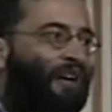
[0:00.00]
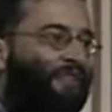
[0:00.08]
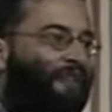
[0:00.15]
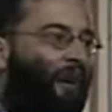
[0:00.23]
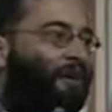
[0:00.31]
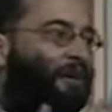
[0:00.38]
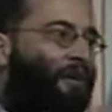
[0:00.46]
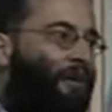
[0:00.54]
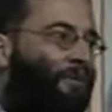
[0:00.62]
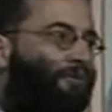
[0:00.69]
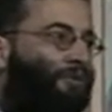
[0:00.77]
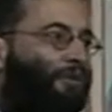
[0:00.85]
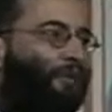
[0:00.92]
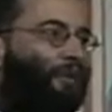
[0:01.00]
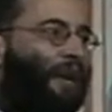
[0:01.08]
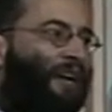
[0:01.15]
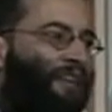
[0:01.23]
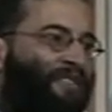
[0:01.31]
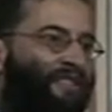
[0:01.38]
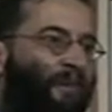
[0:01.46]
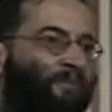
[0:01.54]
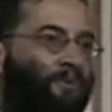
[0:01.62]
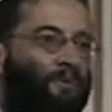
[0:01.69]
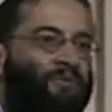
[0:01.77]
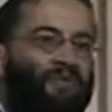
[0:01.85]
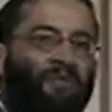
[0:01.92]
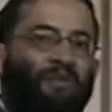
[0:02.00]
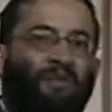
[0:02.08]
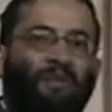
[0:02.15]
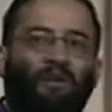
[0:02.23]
They are counter examples